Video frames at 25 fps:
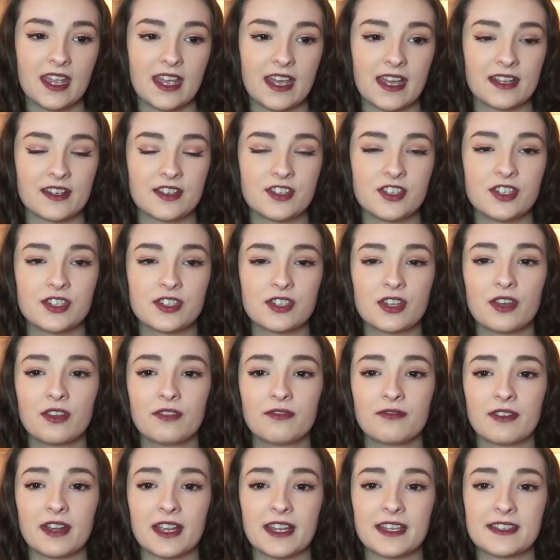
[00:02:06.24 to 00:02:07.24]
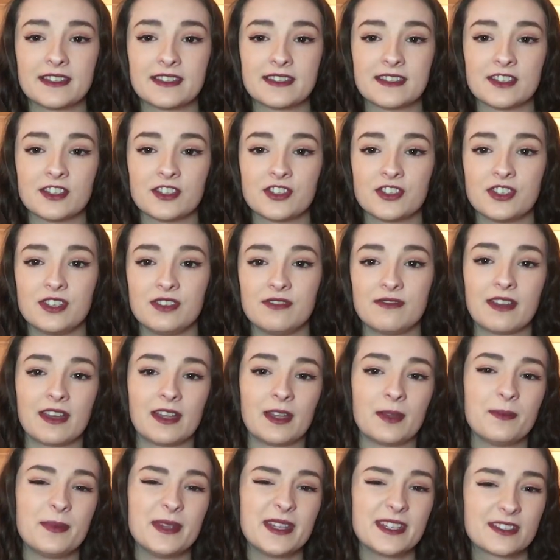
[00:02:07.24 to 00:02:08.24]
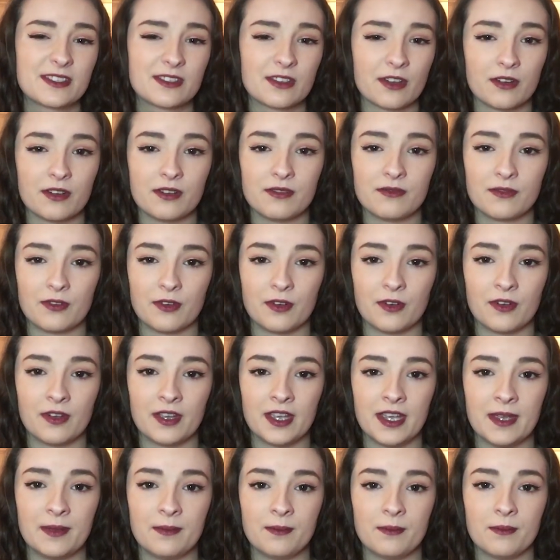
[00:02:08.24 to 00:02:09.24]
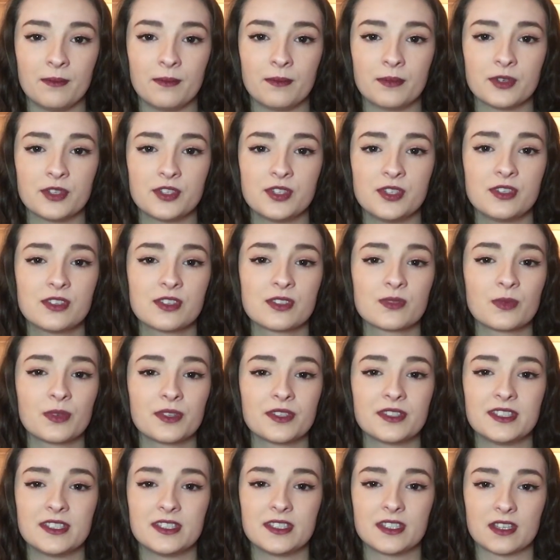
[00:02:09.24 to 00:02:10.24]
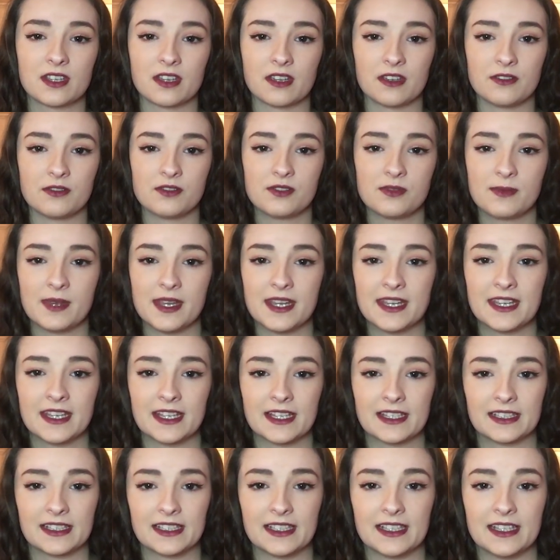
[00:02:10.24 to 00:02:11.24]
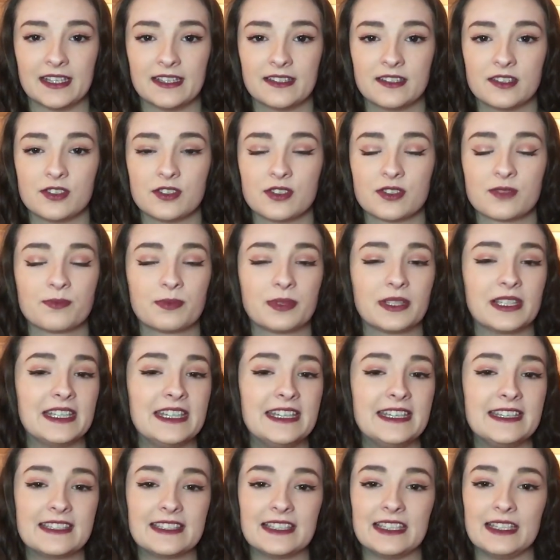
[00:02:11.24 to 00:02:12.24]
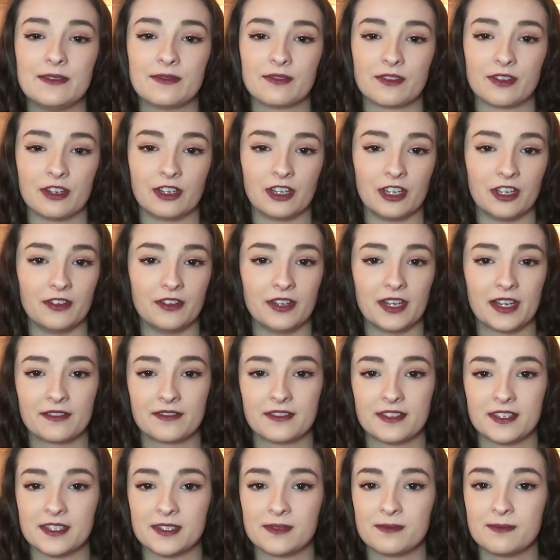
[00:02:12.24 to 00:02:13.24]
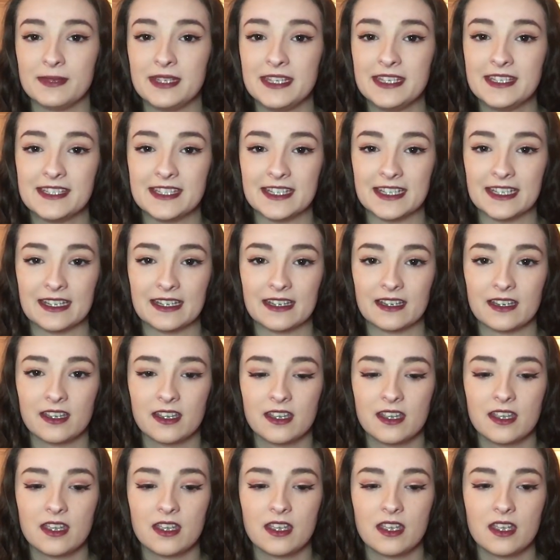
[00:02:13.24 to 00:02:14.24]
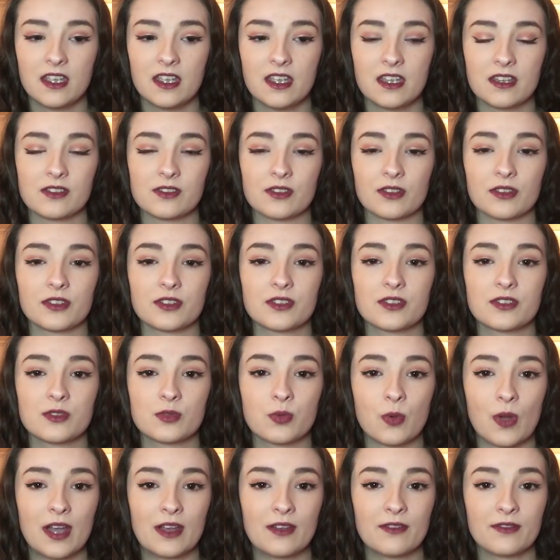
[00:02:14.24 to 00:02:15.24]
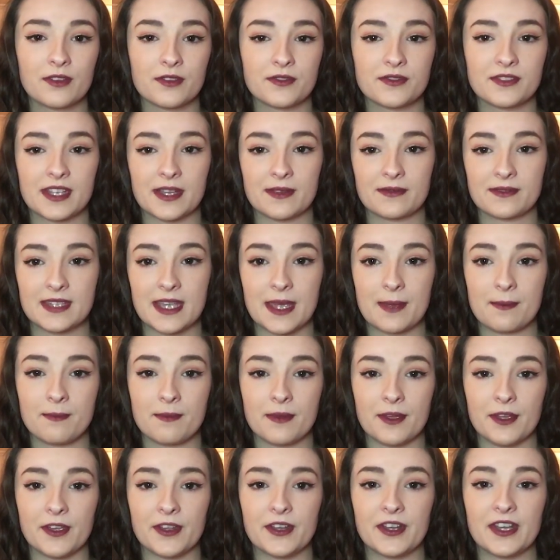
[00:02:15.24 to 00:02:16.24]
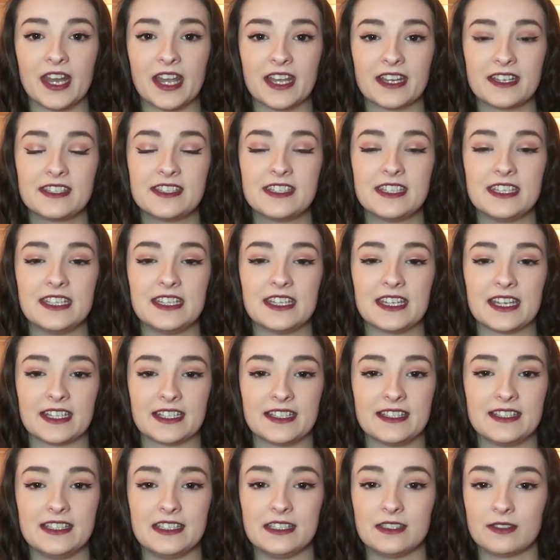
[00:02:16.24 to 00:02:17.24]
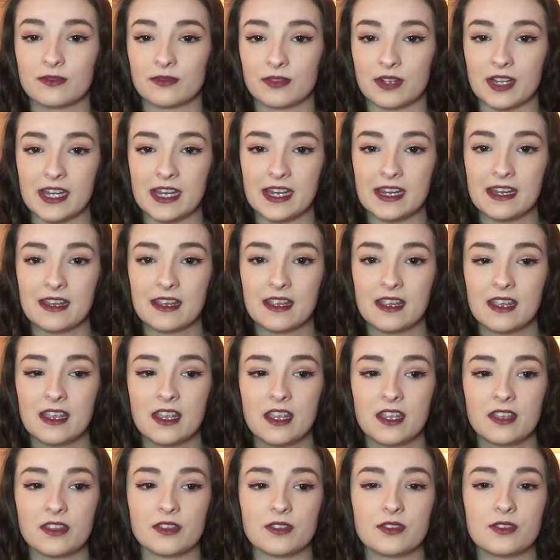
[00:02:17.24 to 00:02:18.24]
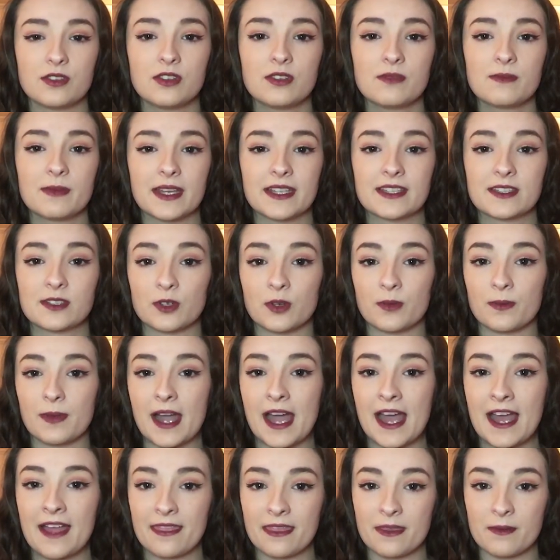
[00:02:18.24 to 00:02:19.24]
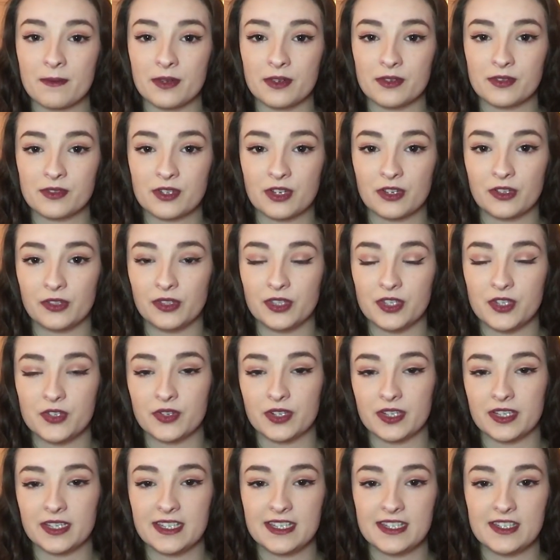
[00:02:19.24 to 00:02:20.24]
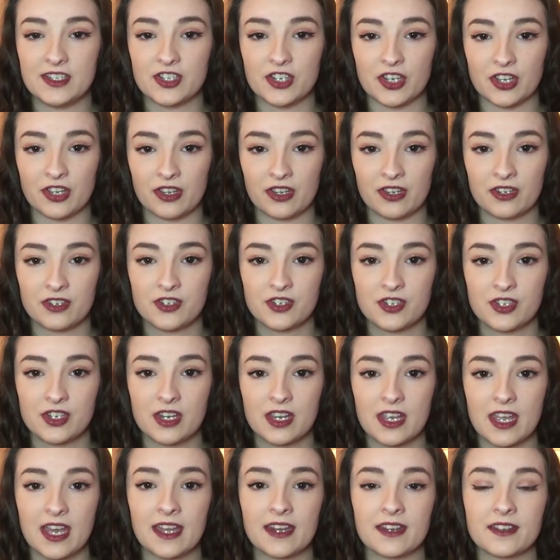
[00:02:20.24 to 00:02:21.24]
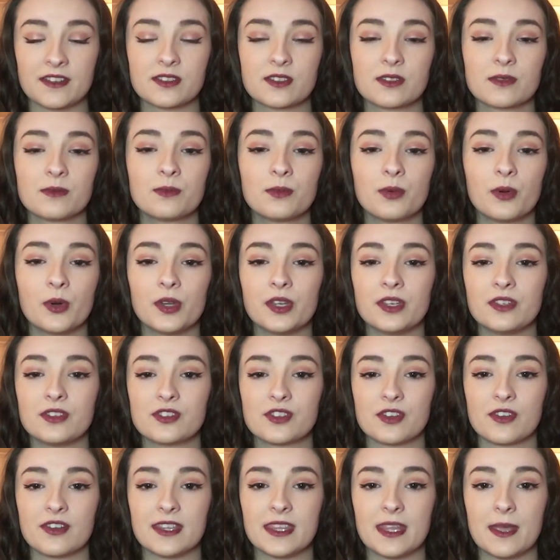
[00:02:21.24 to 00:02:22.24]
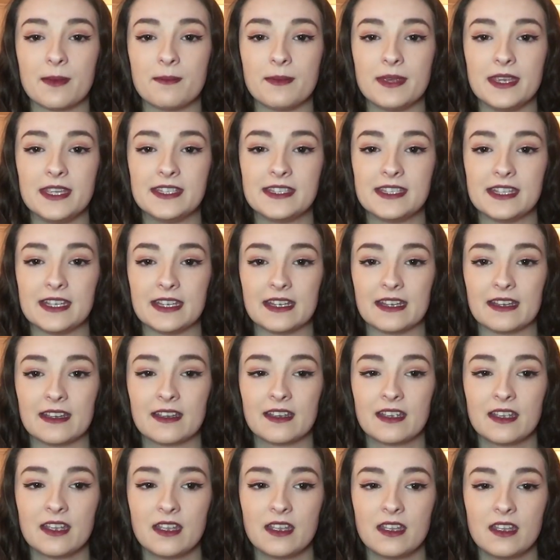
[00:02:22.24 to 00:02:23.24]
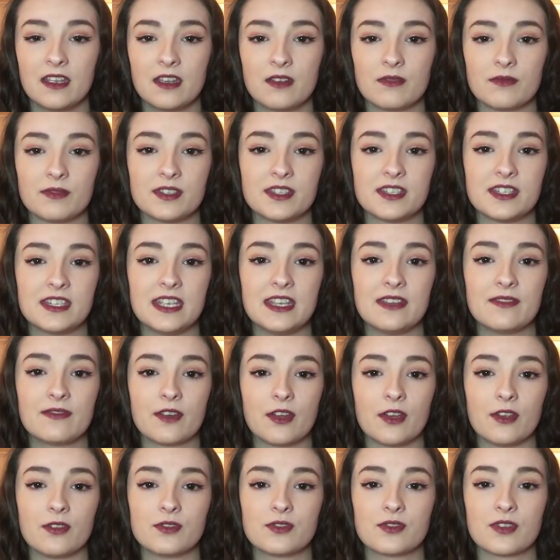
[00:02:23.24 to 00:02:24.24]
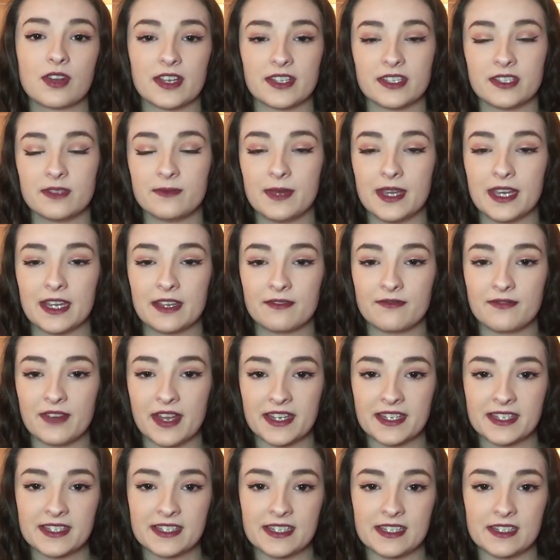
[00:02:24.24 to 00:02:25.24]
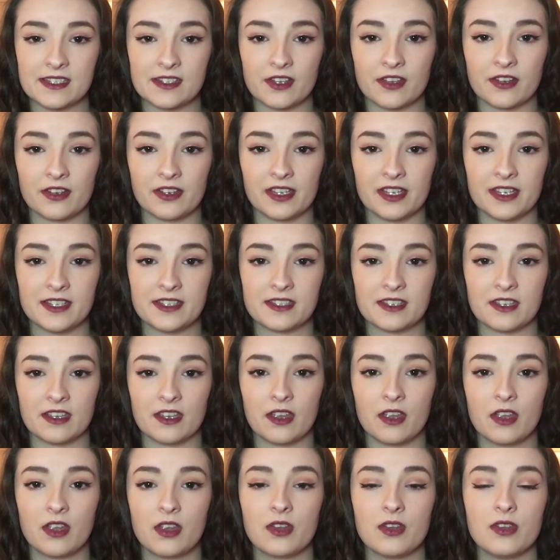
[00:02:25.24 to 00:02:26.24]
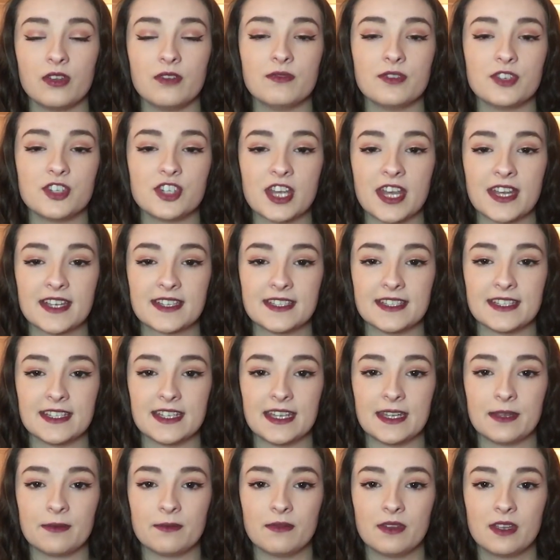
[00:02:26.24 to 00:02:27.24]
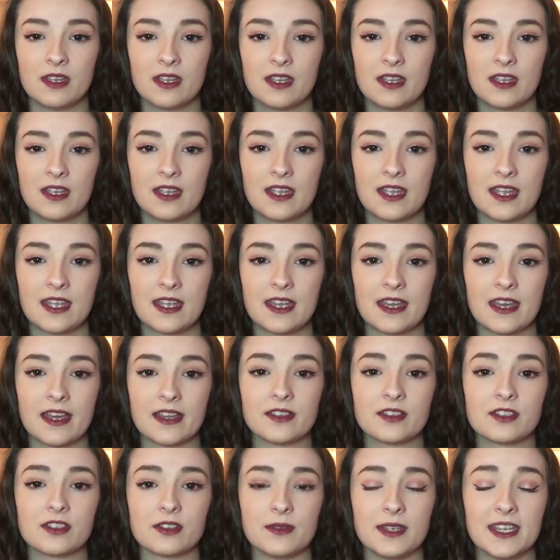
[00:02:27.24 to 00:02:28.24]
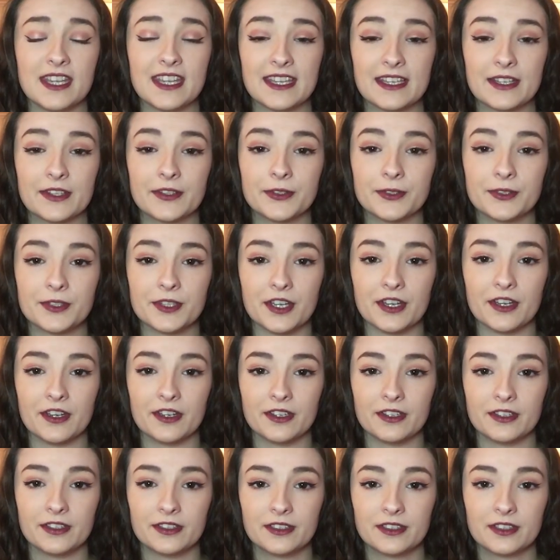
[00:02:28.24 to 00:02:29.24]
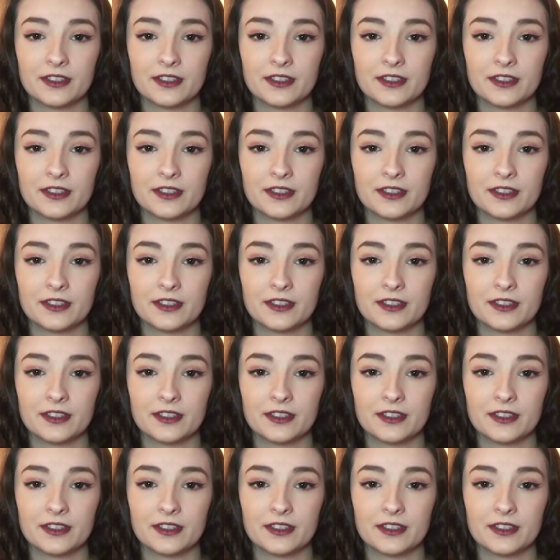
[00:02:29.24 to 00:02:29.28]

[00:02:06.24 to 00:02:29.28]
And she told friends that she felt a bit sorry for him, but she just wanted to go to make it clear to just please leave her alone after this meeting. And on the 12th of September 1993, the two met up at the Most Holy Trinity Church, and at some point during their meeting, Restivo tried to make advances on Alyssa, who rejected him, and so he killed her.